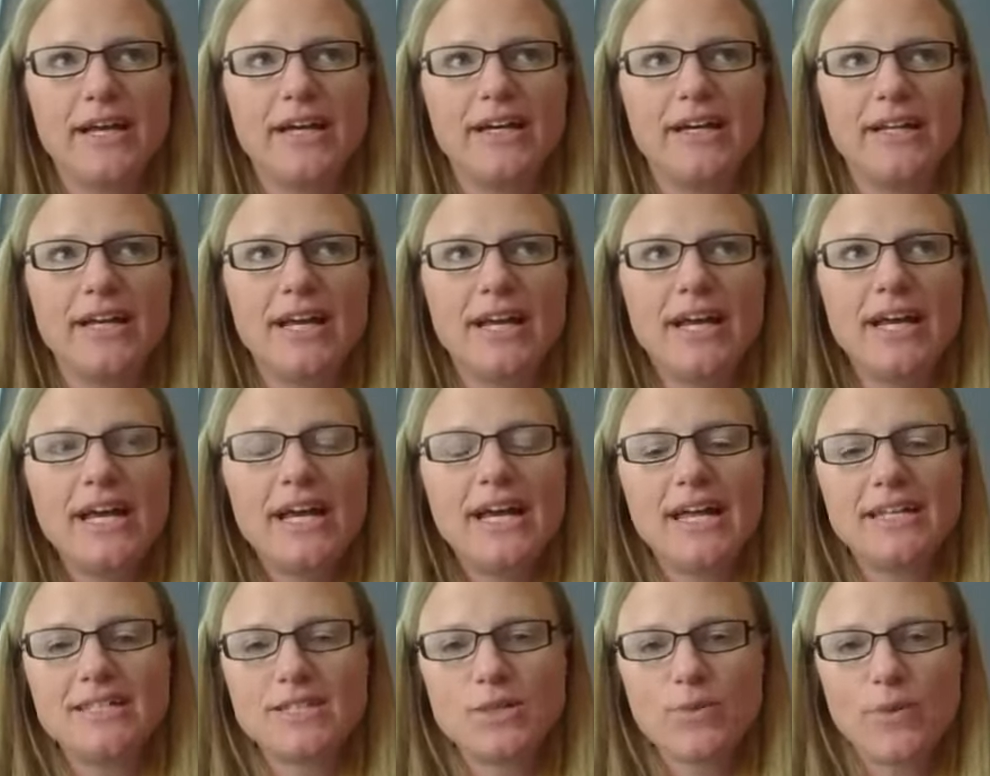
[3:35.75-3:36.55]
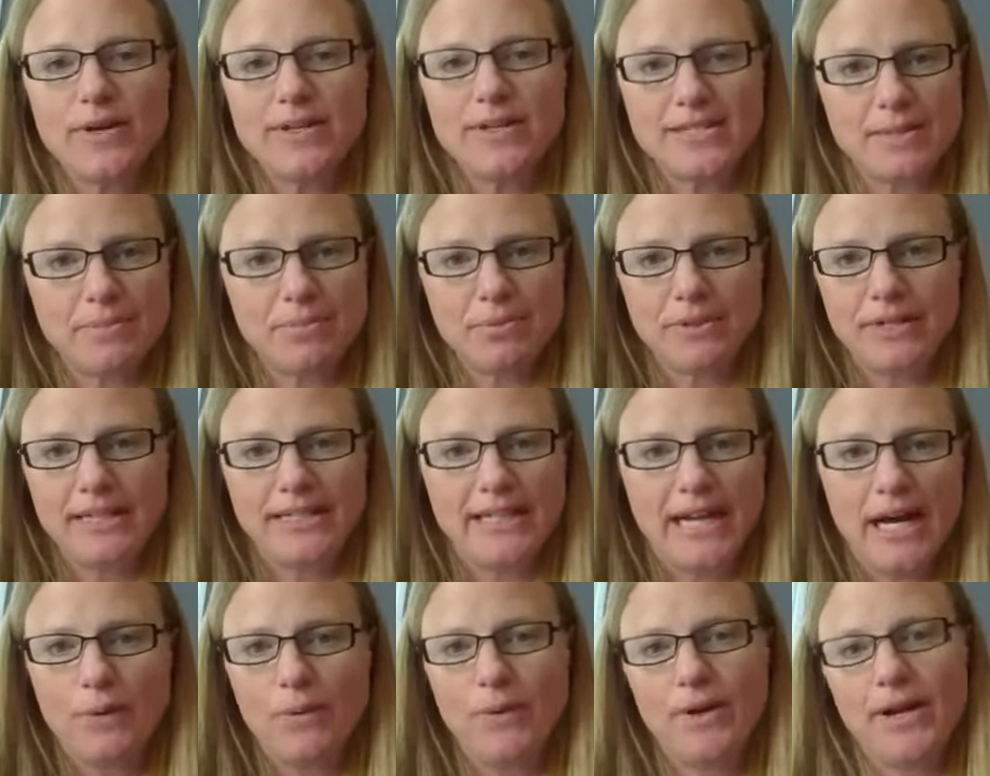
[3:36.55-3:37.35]
And it's quite simply
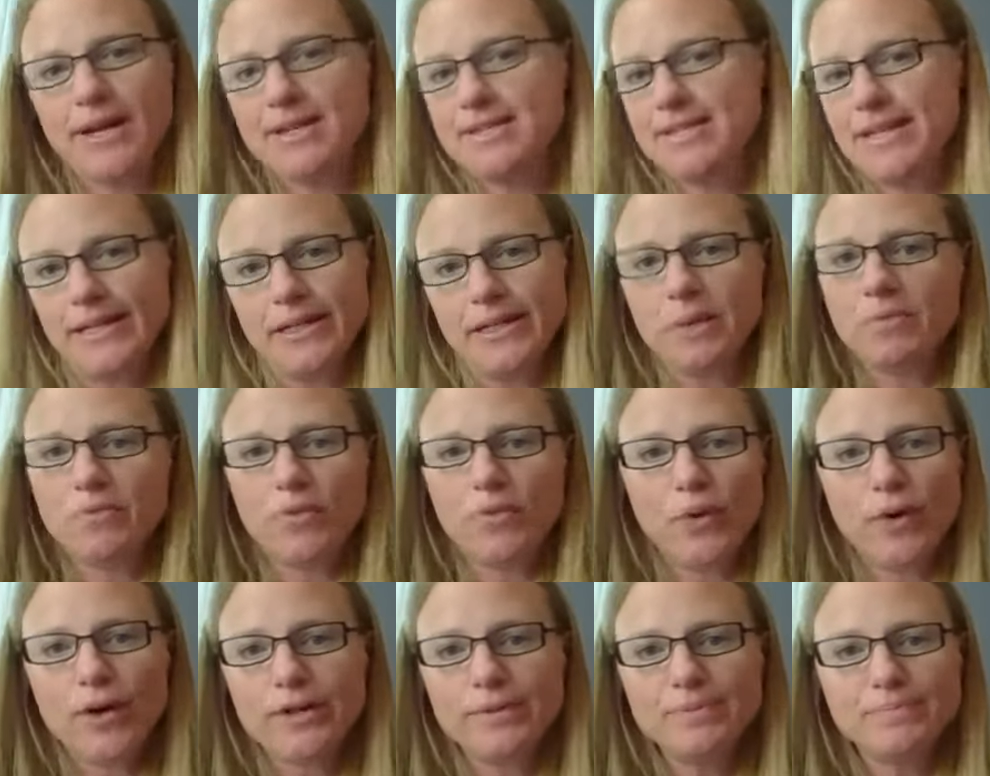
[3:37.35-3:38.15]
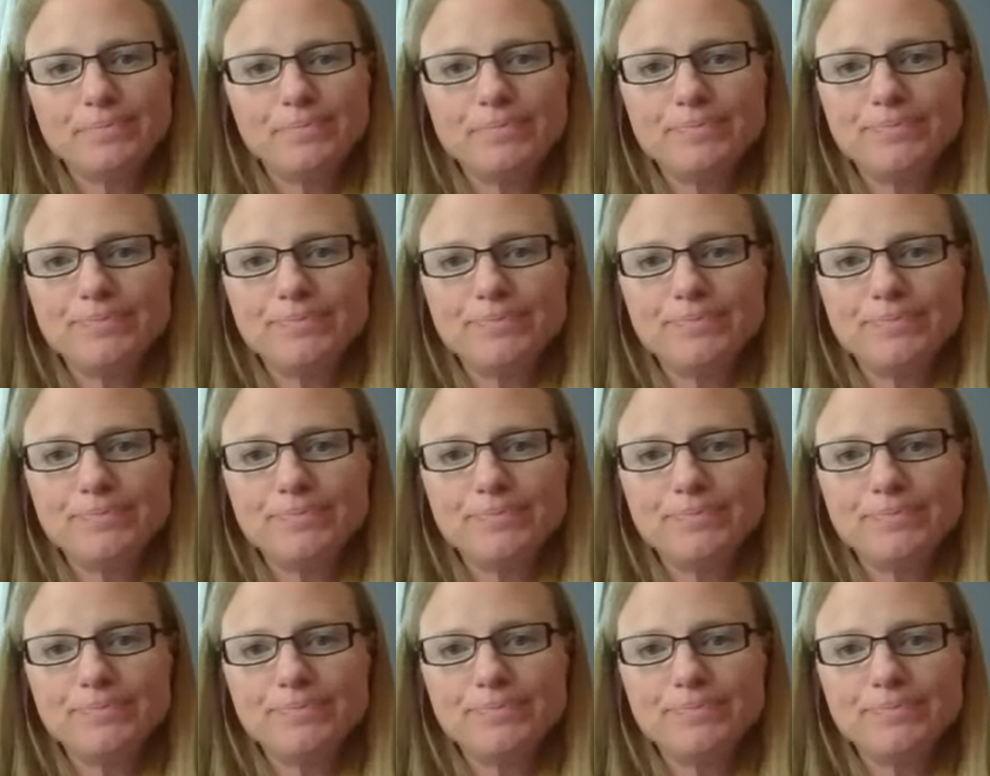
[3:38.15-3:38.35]
not what I signed up for